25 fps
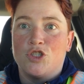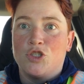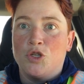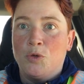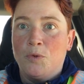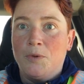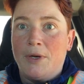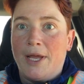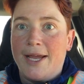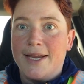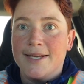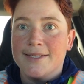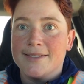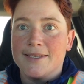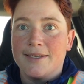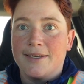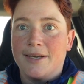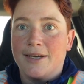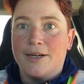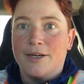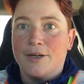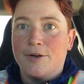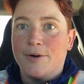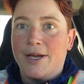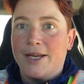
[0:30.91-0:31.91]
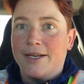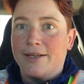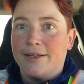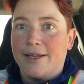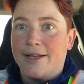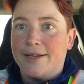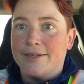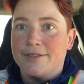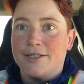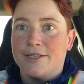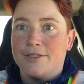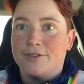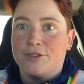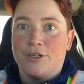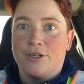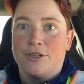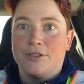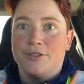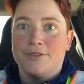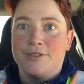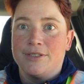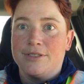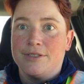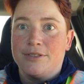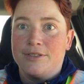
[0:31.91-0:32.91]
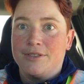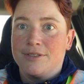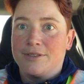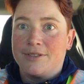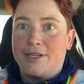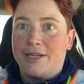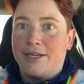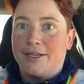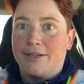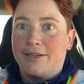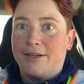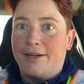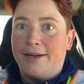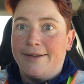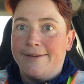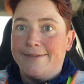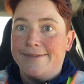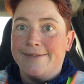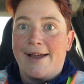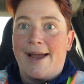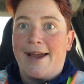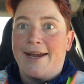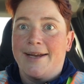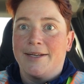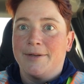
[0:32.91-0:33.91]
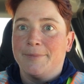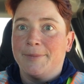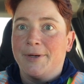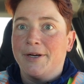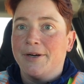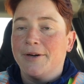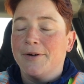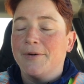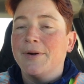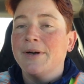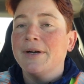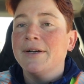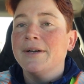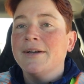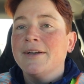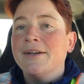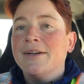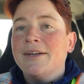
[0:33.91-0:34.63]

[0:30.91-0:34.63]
2 days ago and KJ Charles is just like a dynamo.